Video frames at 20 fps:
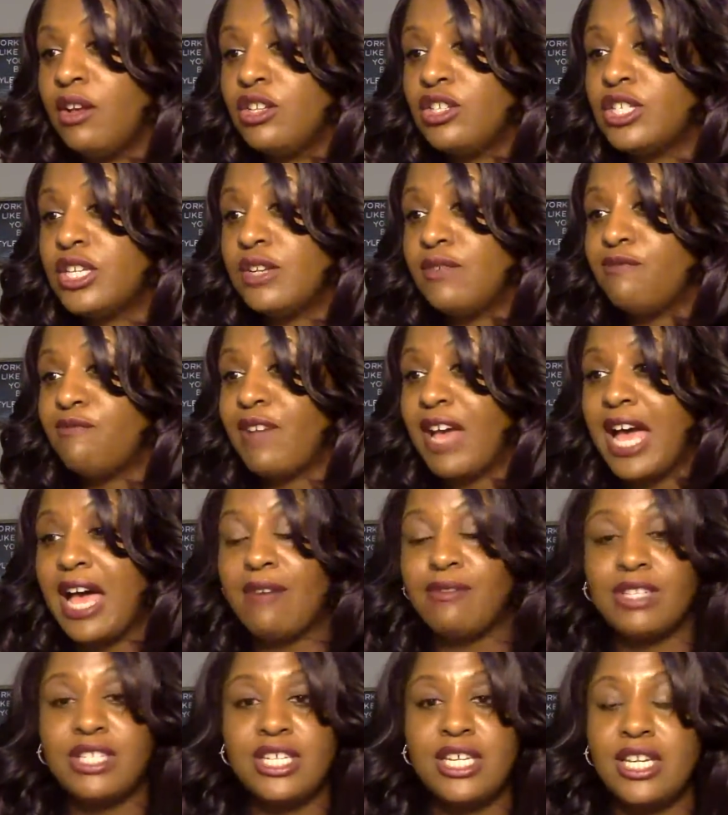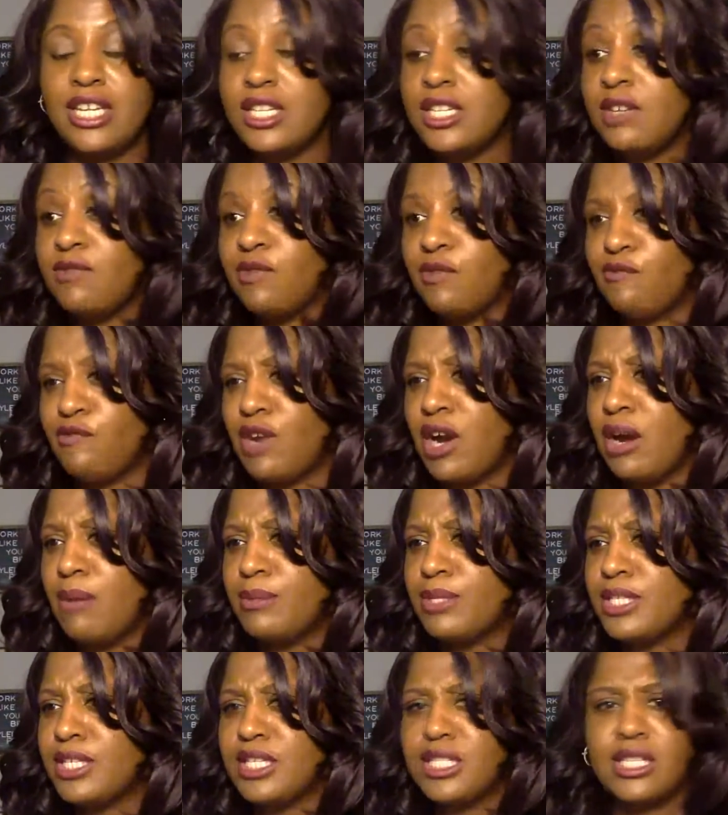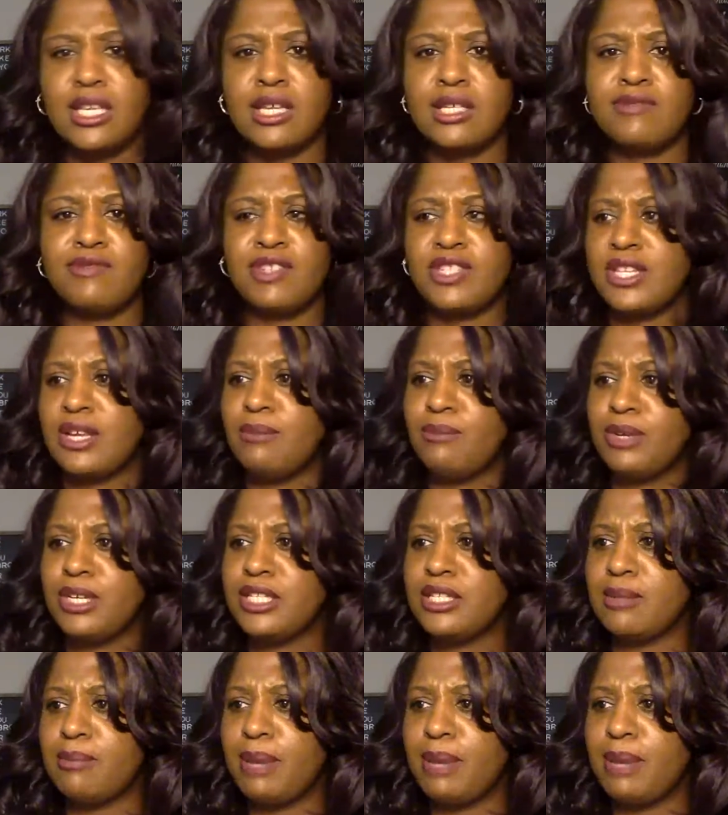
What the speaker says: to 5 or 10 different pharmacies because for some reason,